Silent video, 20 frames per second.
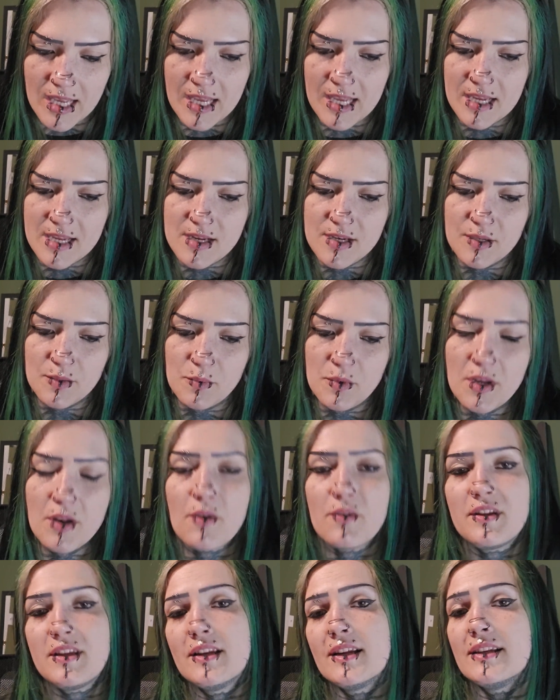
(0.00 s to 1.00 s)
And we
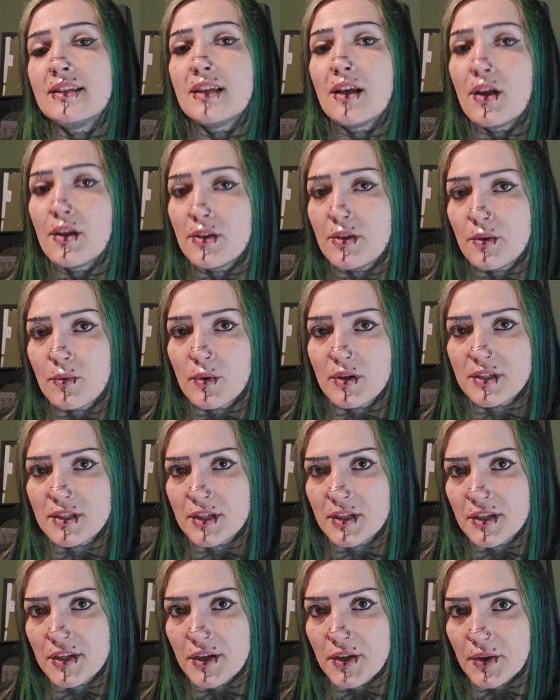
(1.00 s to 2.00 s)
don't need to tell you what
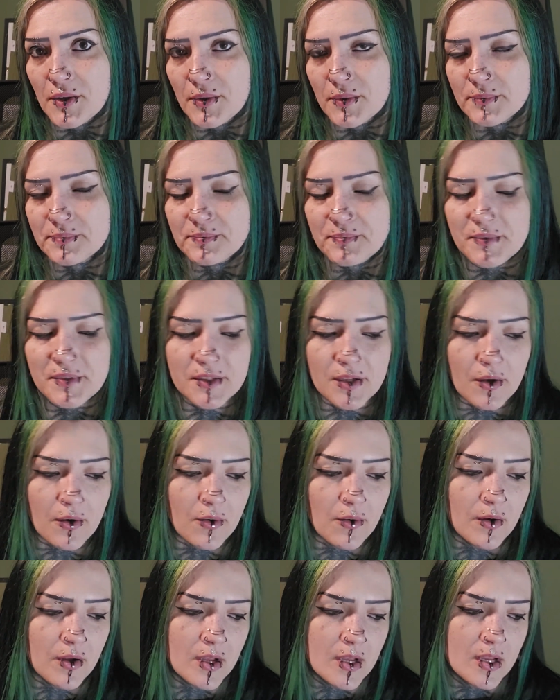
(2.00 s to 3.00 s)
to do.
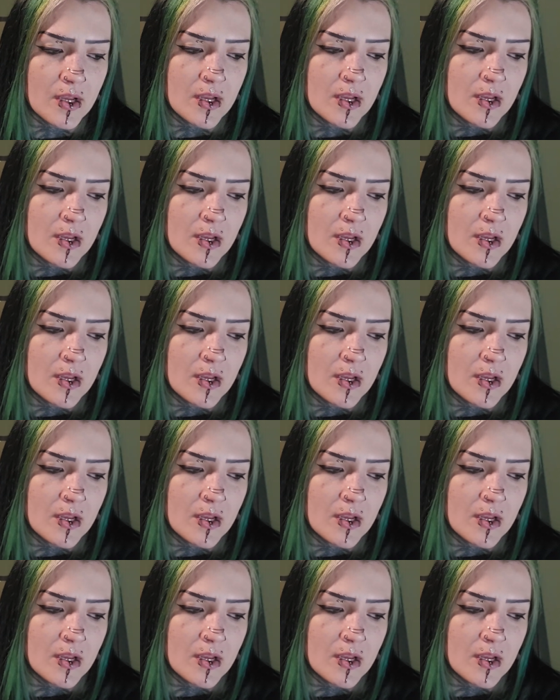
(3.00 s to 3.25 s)
So,